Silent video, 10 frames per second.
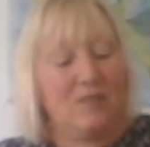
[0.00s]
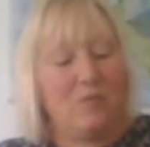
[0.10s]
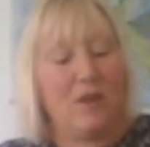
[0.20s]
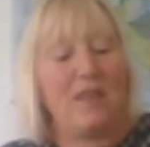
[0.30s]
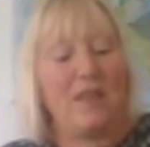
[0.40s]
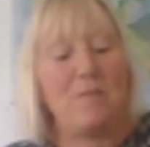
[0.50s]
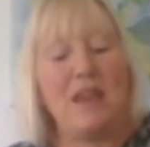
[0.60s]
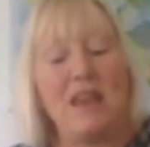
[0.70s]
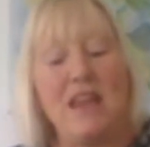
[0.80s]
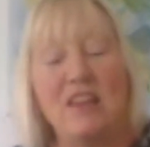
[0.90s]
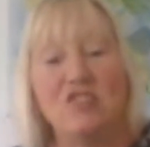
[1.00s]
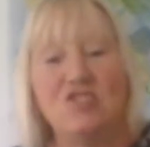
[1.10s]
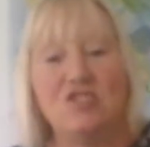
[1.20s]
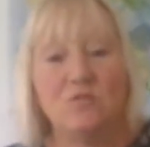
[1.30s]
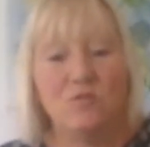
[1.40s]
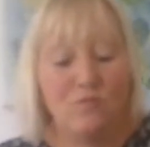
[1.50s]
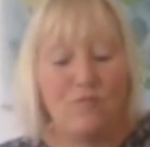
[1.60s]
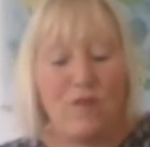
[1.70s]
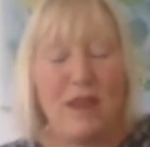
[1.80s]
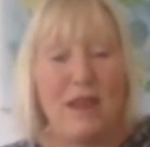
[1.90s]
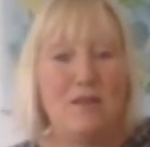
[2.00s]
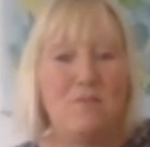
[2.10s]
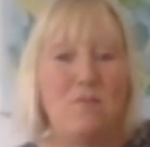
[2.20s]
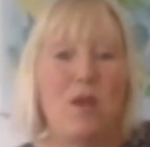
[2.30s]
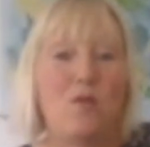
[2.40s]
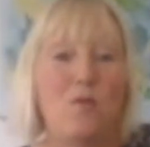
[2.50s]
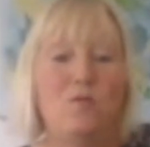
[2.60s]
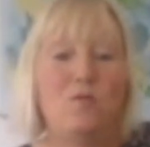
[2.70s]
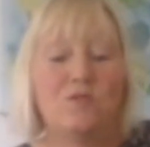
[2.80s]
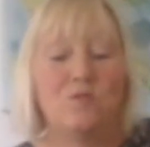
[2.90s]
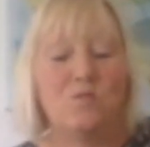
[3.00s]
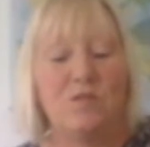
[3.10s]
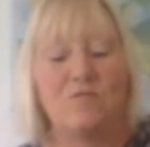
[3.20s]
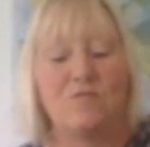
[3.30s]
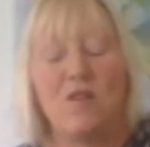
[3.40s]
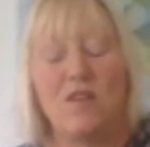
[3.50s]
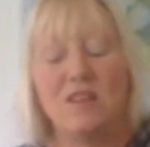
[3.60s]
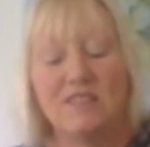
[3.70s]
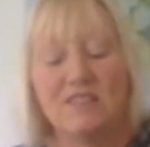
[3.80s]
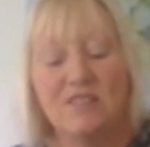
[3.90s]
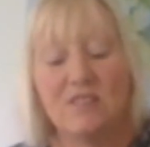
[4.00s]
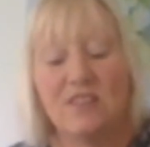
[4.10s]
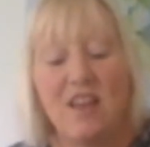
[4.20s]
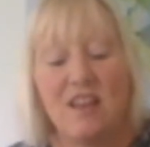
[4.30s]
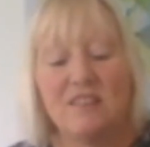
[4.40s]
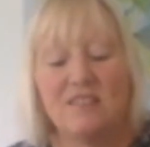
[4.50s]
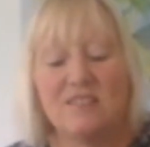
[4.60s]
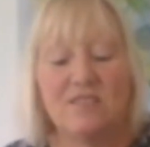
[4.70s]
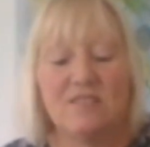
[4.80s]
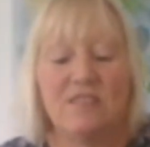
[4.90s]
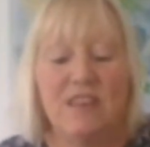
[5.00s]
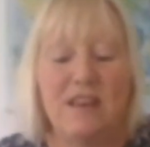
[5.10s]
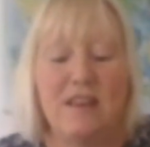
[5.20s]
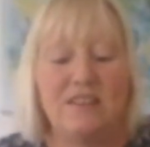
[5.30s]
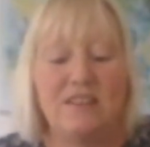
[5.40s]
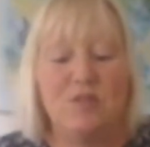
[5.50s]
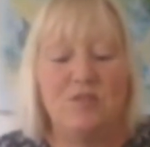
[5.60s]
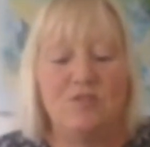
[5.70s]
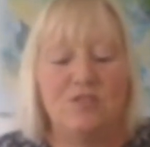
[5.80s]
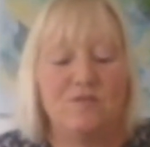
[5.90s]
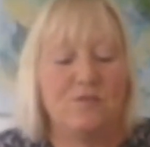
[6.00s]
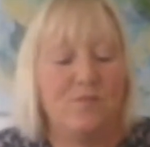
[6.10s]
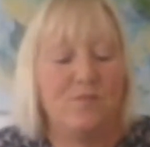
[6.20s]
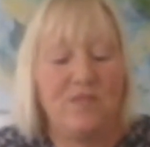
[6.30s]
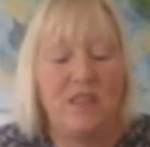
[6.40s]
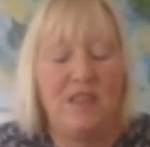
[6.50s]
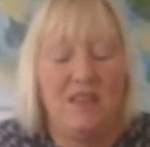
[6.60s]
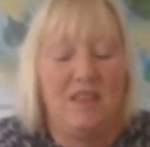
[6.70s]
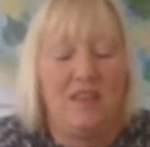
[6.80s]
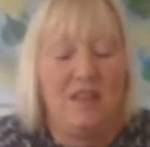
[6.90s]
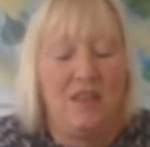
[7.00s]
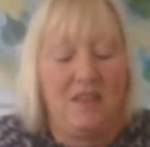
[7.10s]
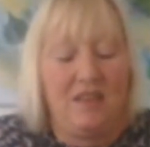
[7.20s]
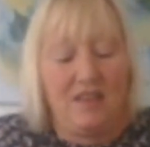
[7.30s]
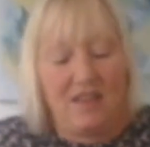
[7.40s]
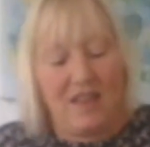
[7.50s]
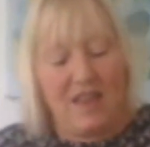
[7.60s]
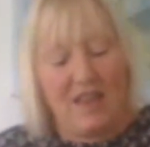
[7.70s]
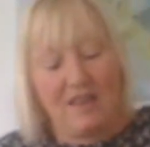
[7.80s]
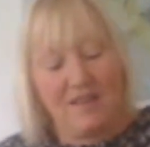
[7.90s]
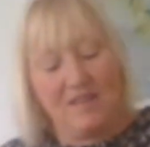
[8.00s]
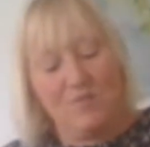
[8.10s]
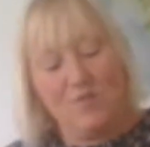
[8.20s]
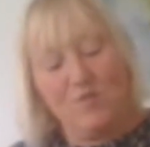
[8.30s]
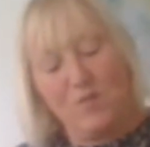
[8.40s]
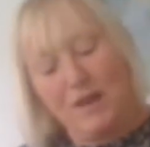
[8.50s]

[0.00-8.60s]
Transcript: where they make actual rainbows with the rice. The colours in it is beautiful. And put my